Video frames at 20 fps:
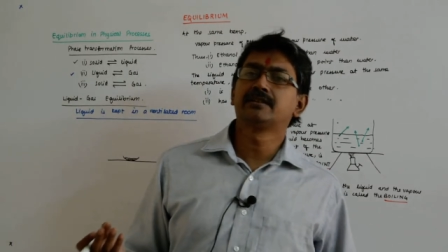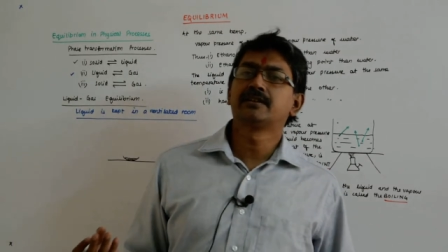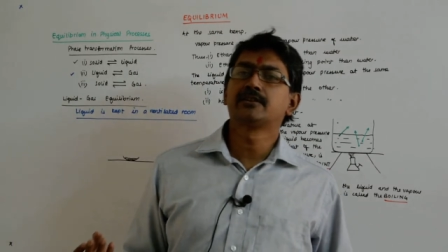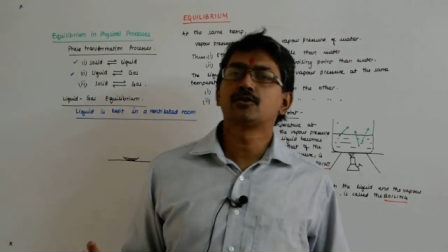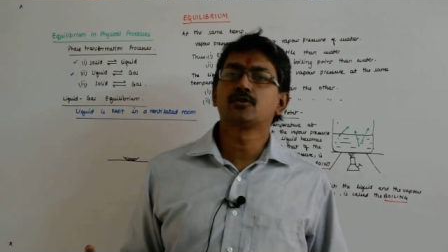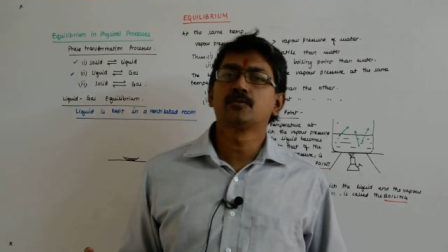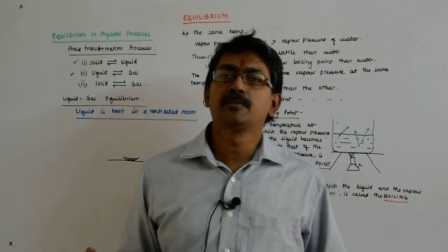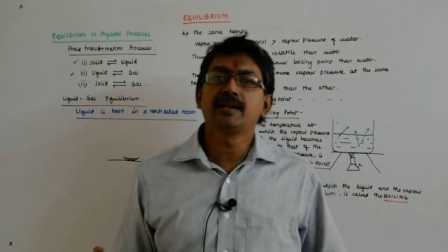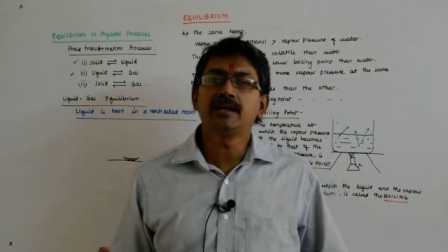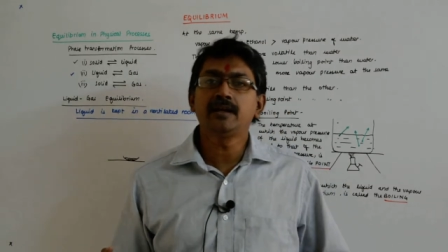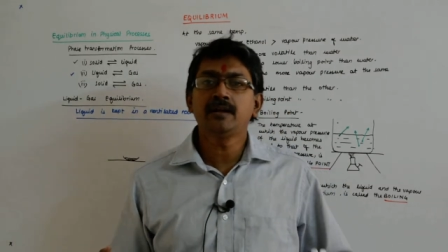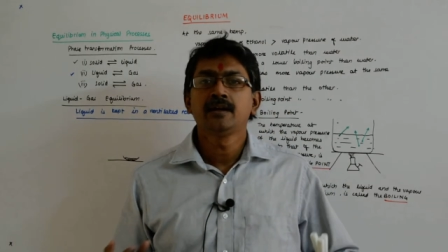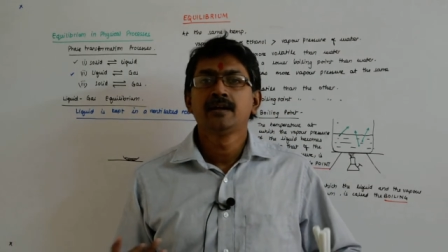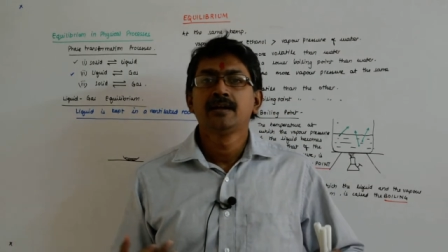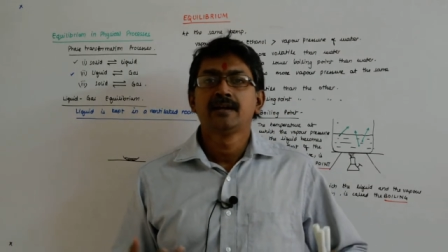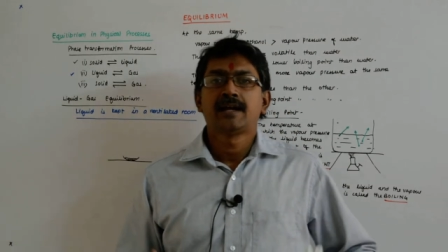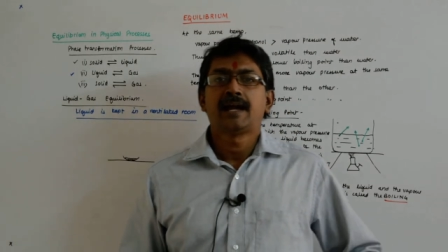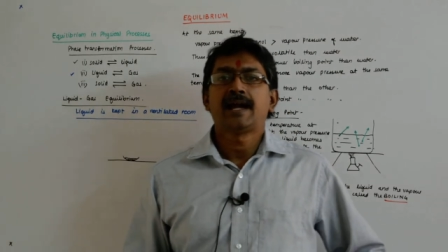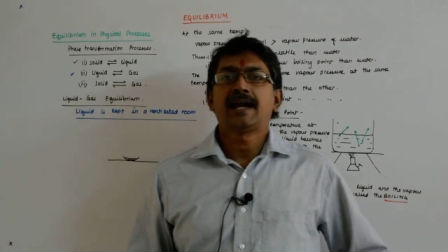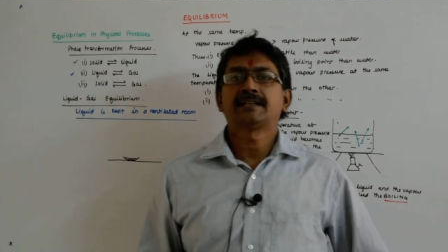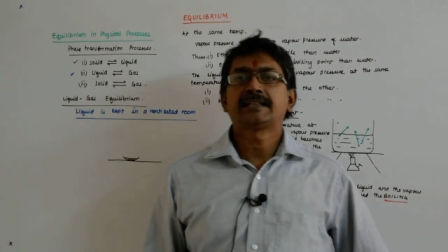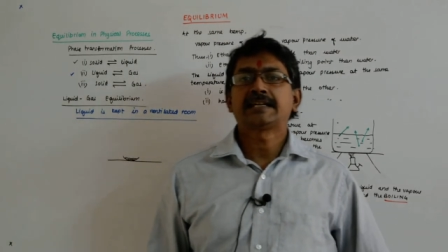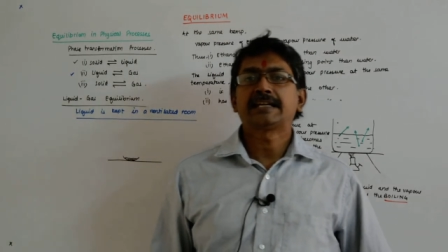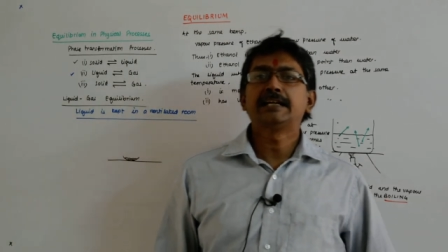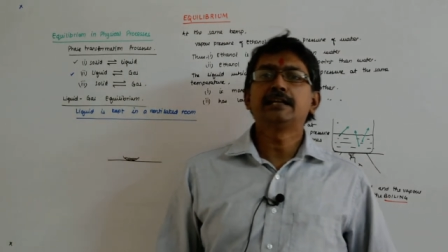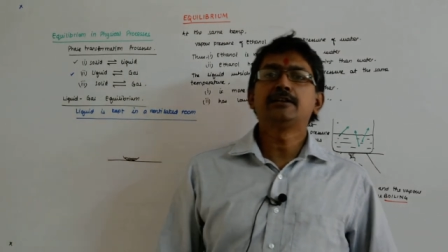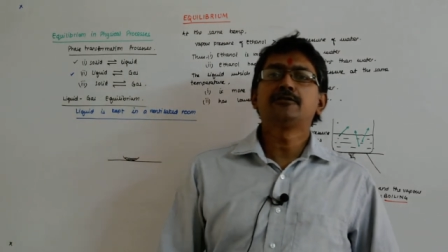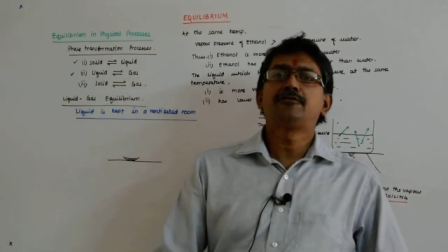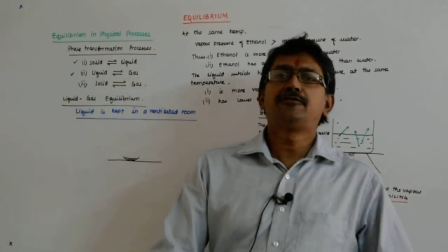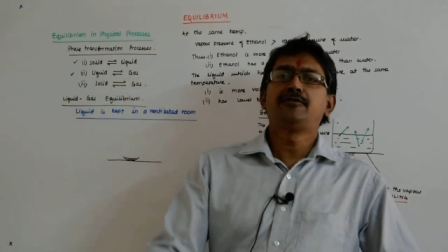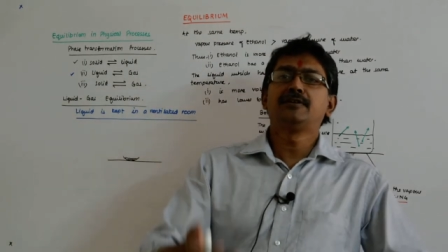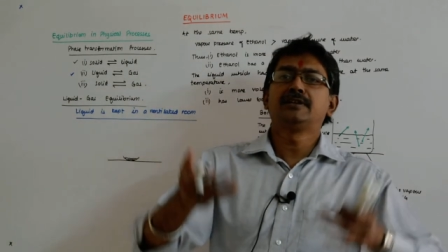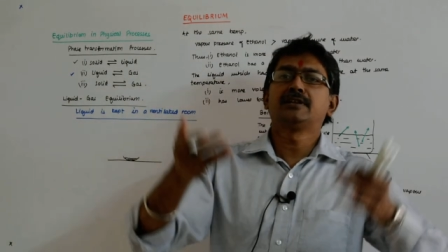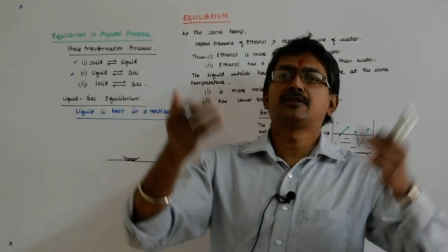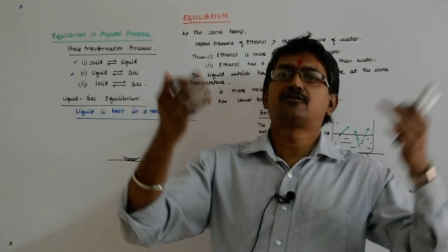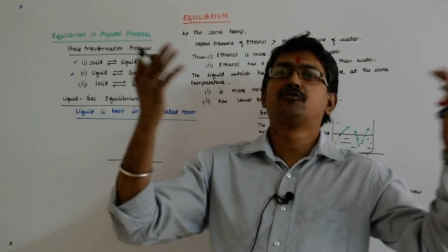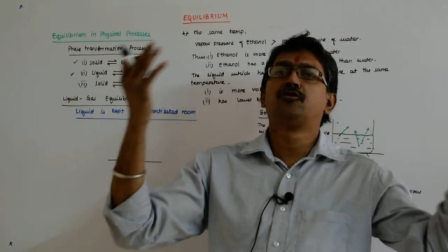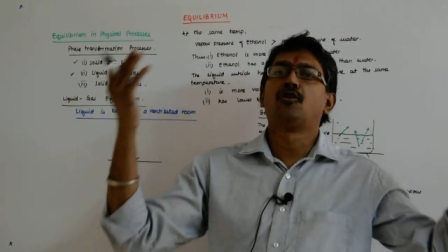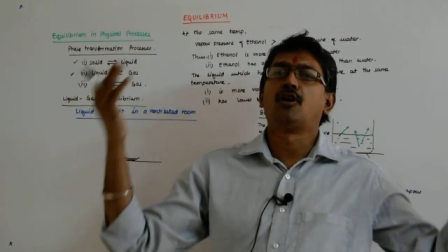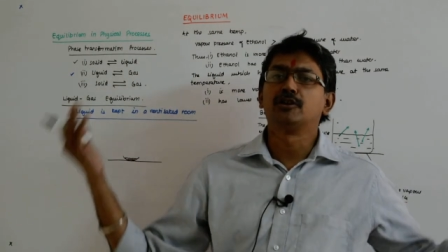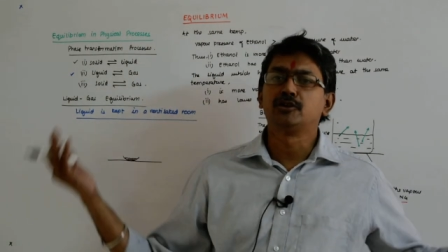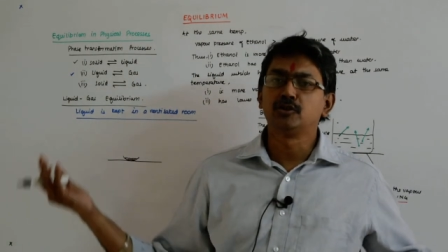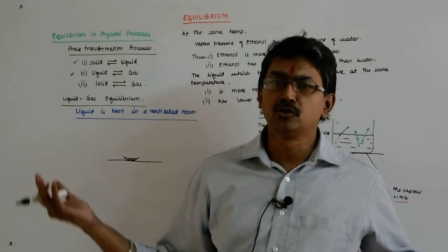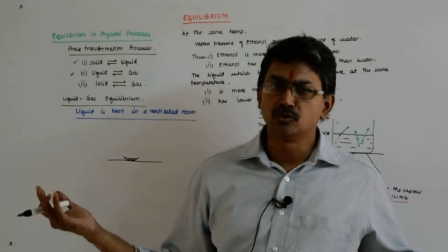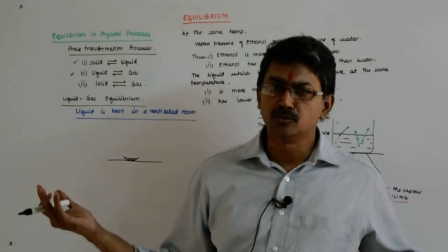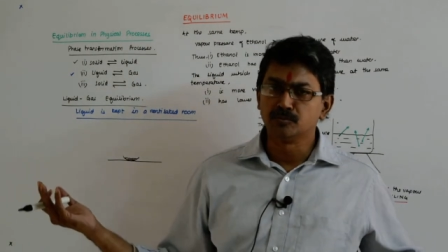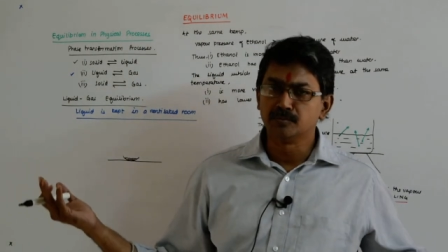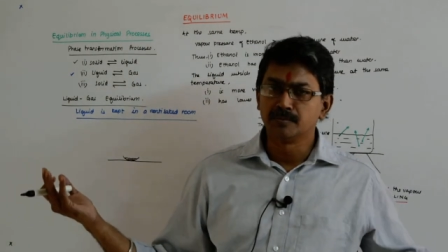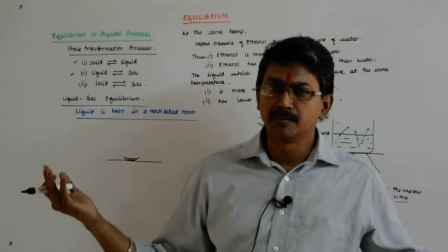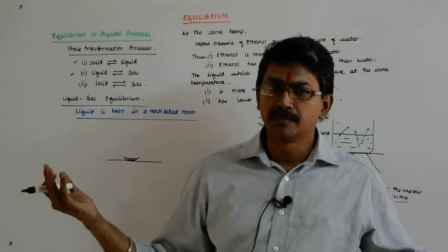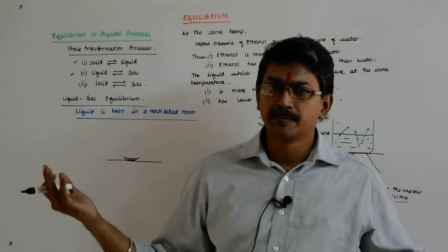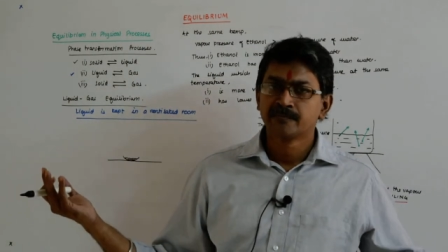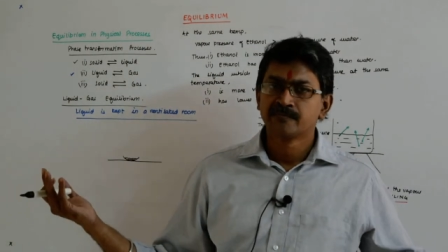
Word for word: it to be an infinite volume.